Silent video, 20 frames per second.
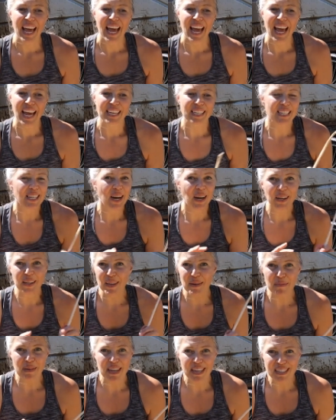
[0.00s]
and tuck
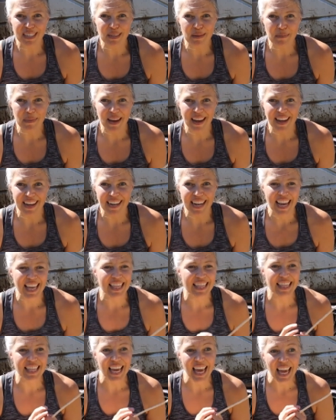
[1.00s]
them into bed
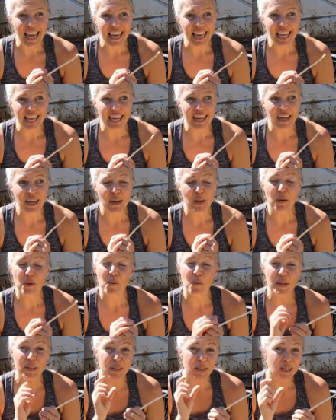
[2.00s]
and they
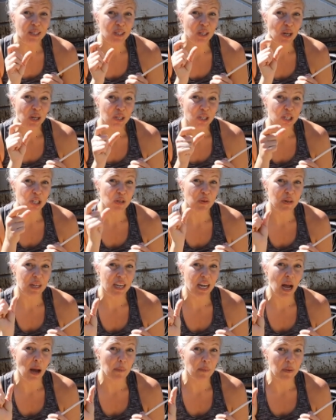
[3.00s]
will start shooting
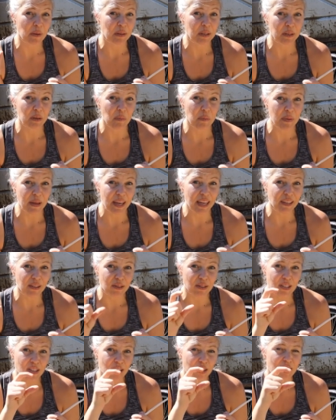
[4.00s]
up a little bit.
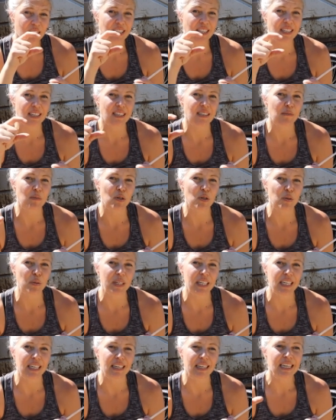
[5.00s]
You'll start to see some
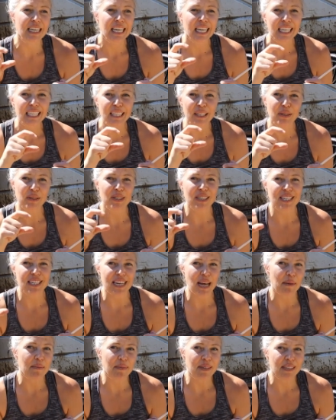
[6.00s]
green little
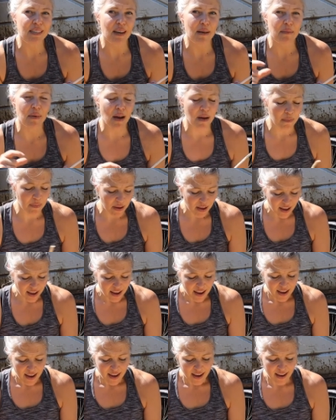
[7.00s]
stems come up.
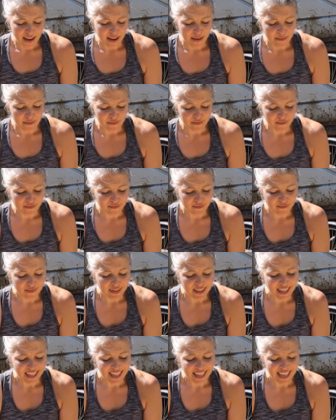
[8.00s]
Um,
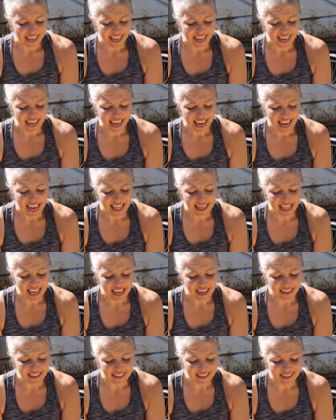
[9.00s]
and
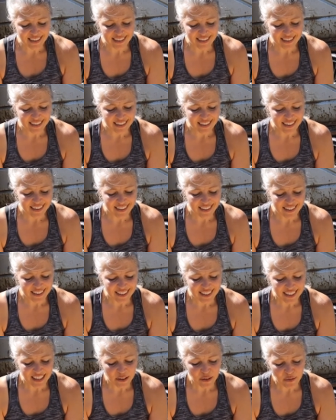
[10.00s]
then
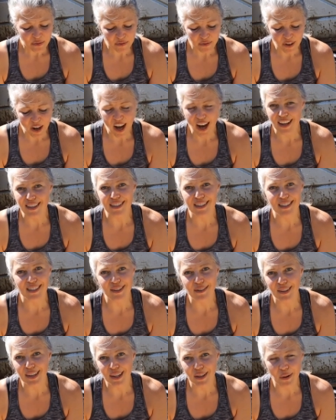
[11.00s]
It'll frost,
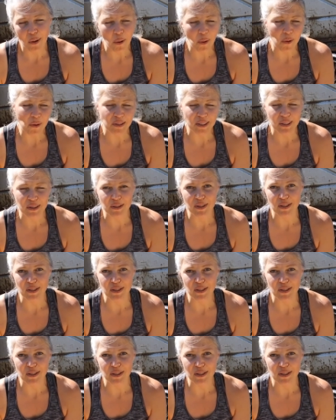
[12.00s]
it'll get cold, it'll